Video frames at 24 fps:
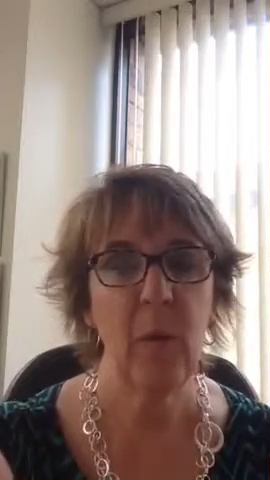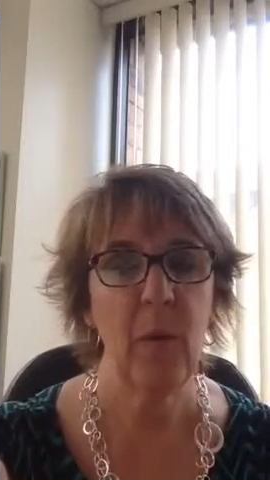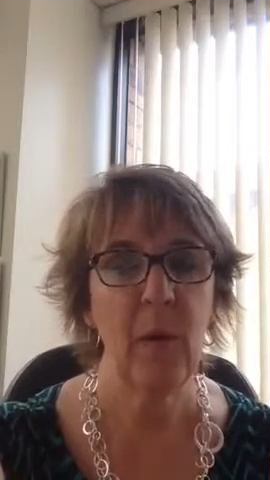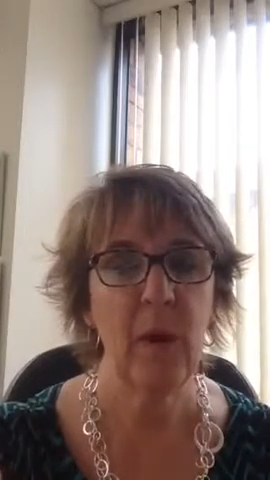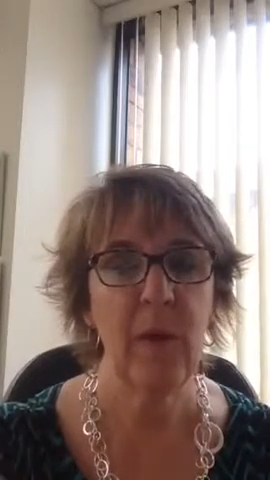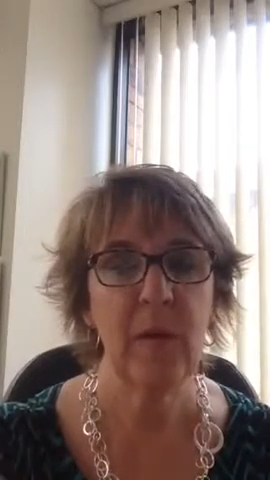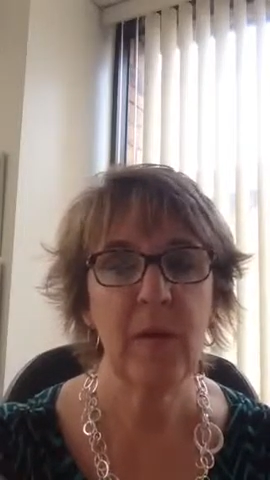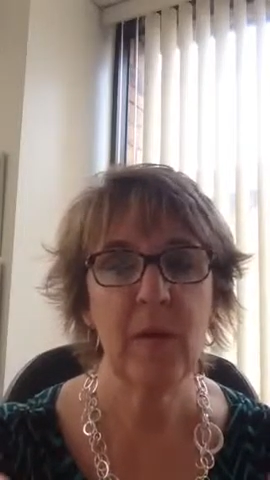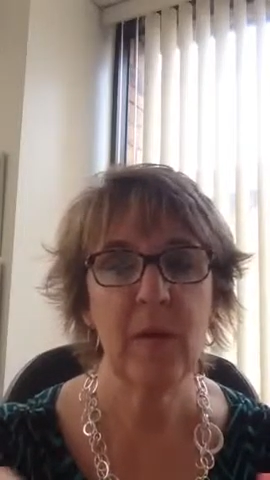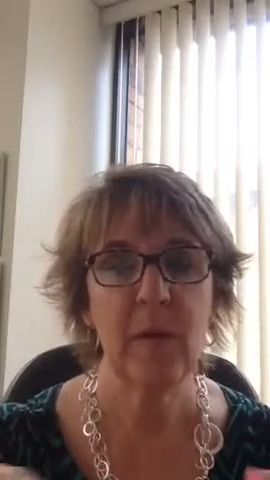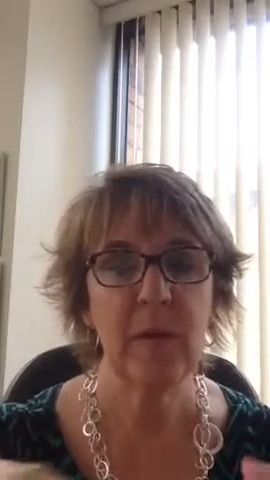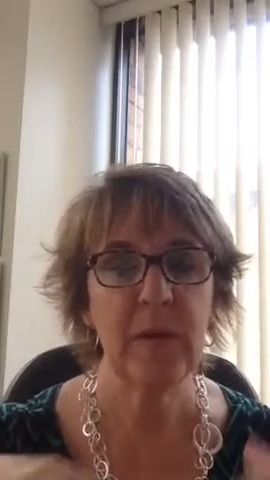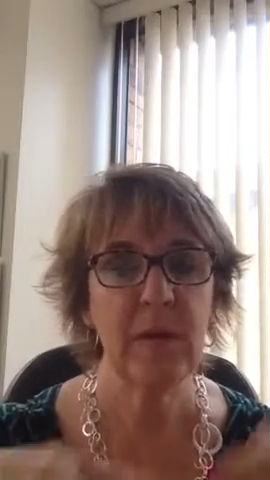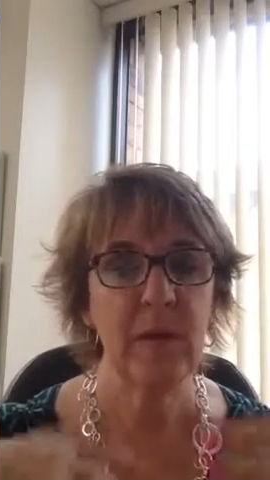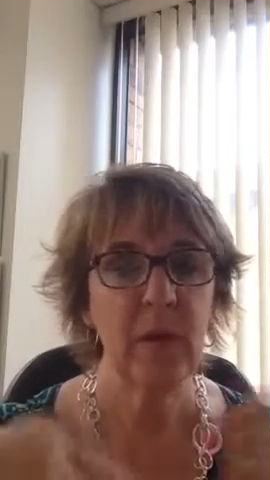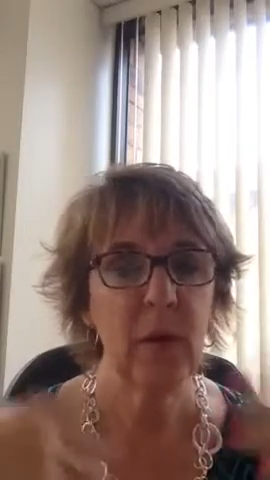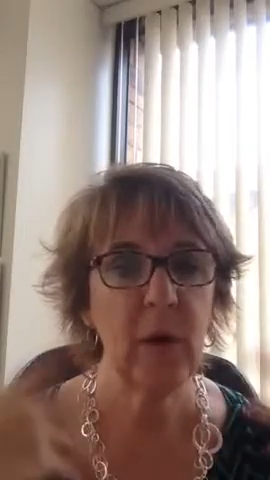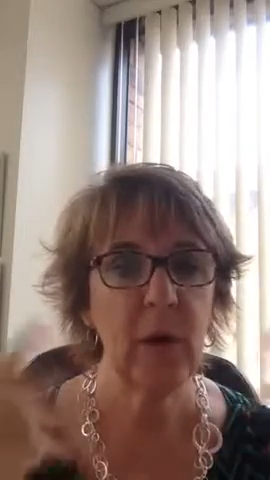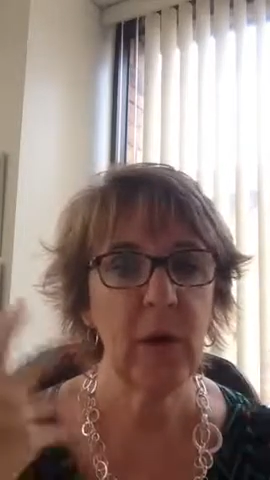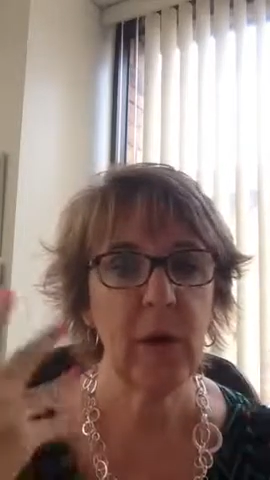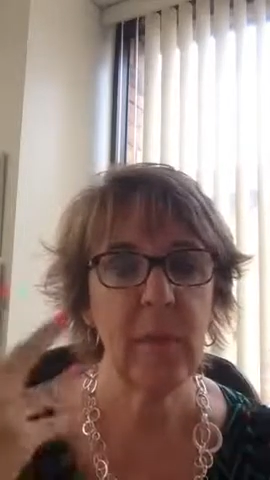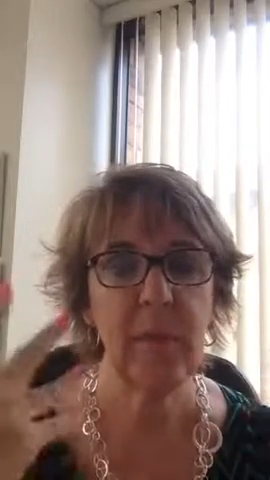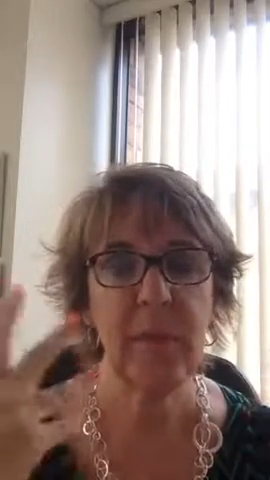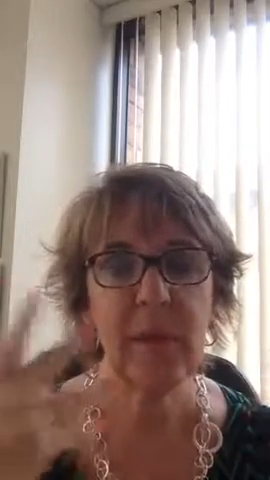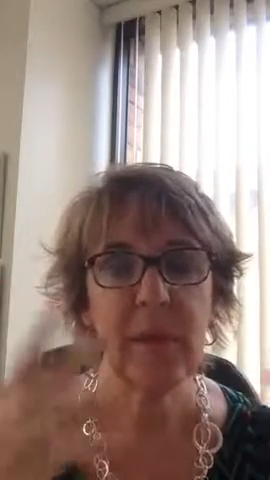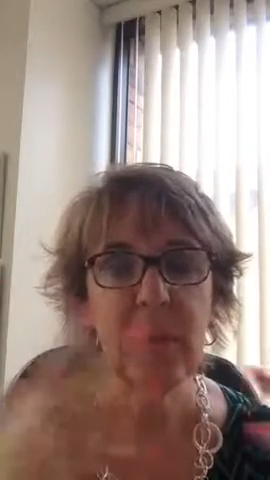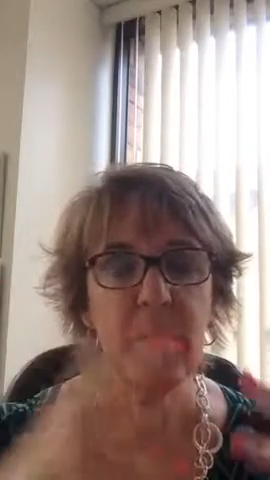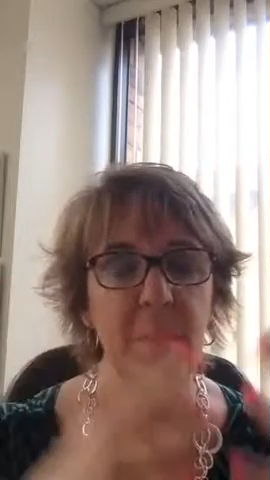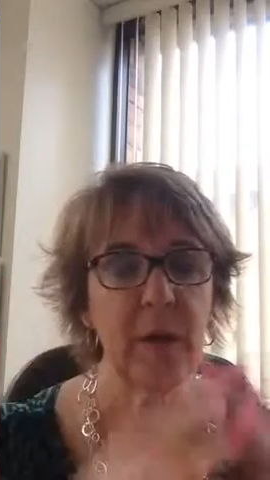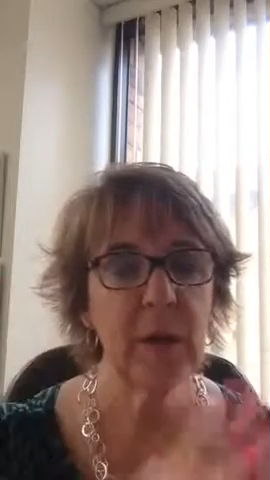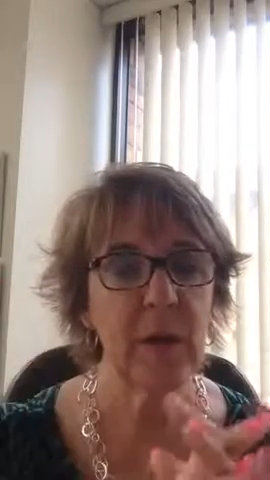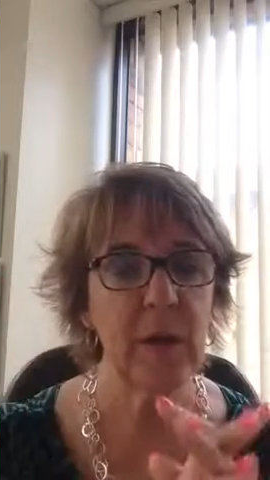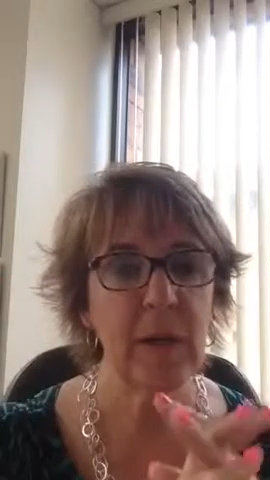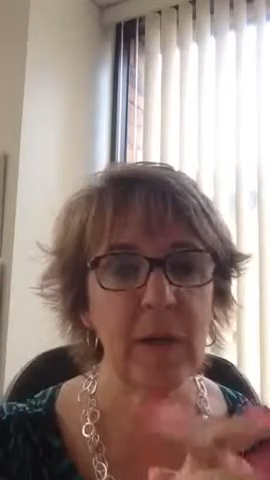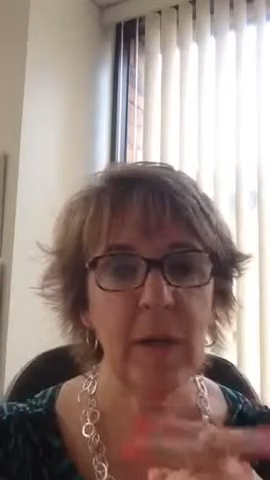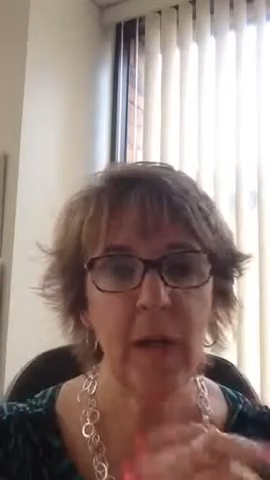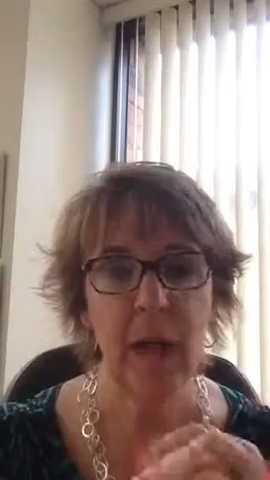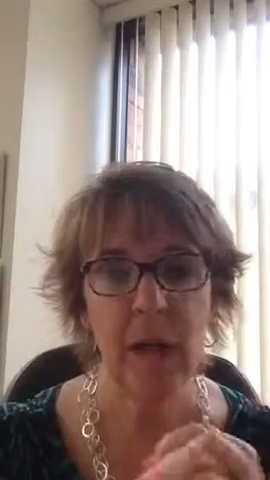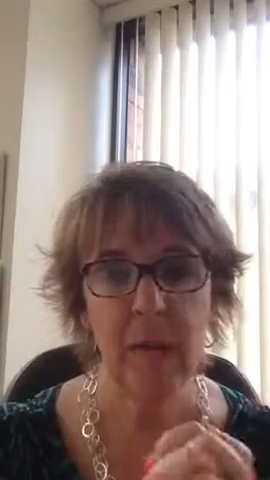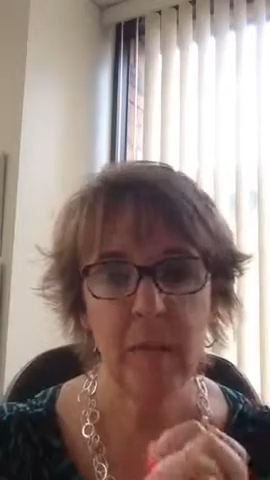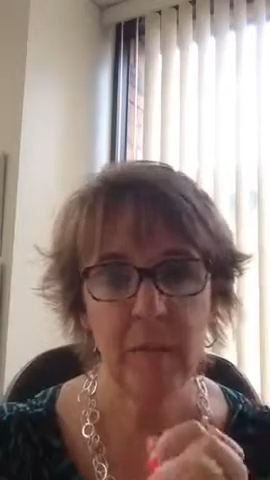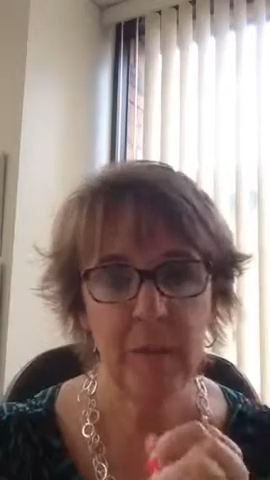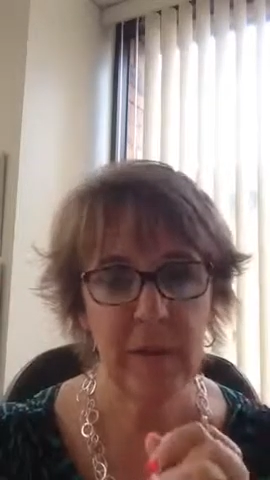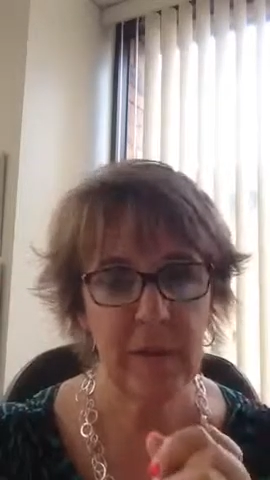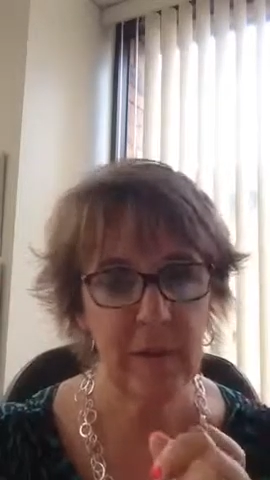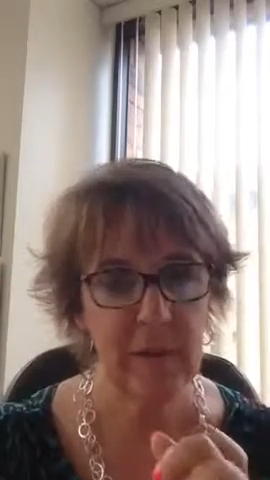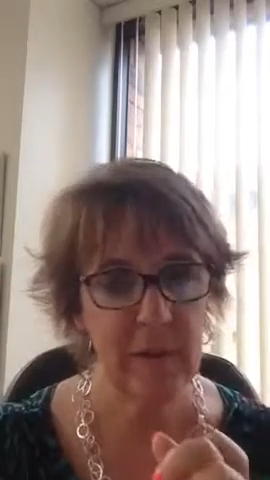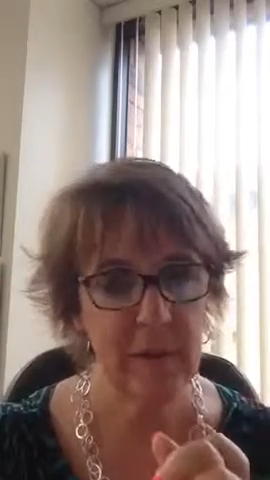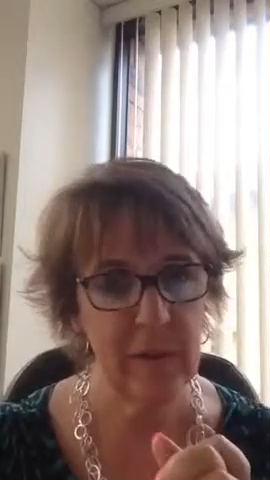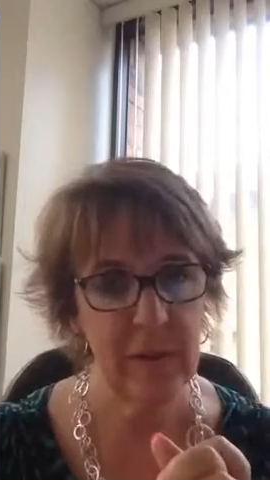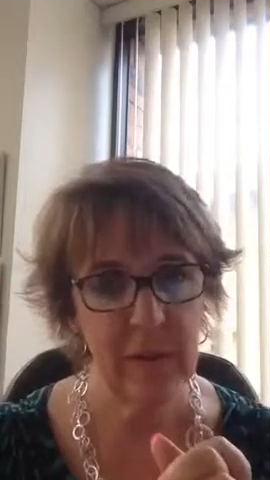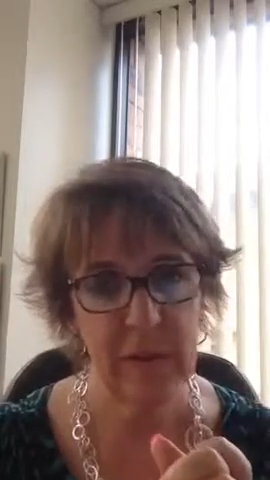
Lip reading: whether it's going to be $1 million business,